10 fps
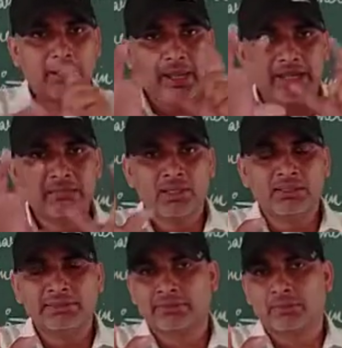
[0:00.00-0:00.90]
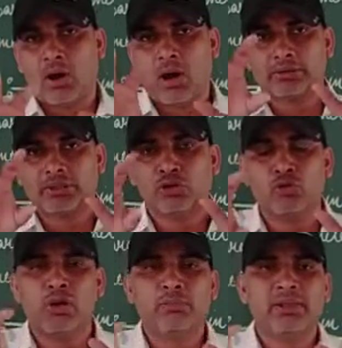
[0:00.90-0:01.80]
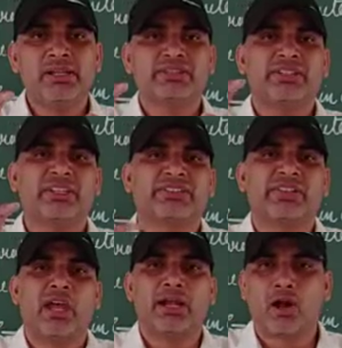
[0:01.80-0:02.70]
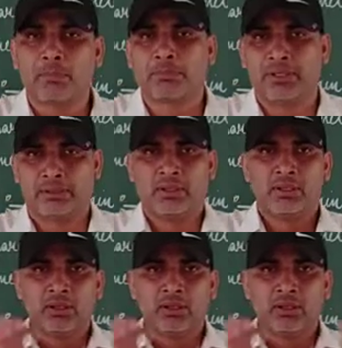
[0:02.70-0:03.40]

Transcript: animals or the human beings is adopted